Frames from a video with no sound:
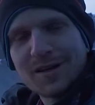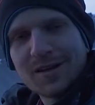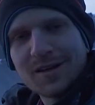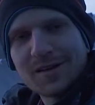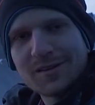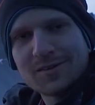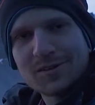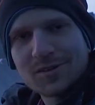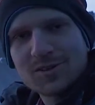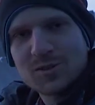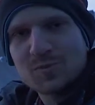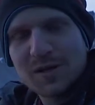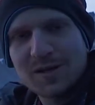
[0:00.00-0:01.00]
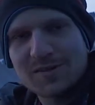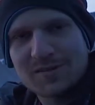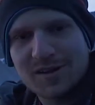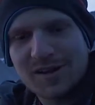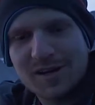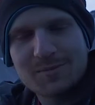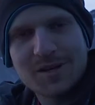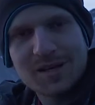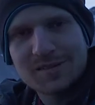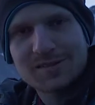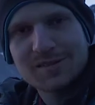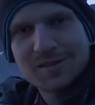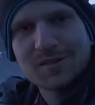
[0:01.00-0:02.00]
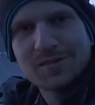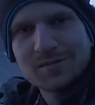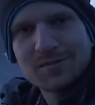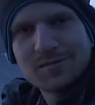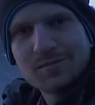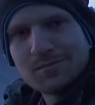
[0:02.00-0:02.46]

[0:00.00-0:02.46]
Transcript: and not spend time editing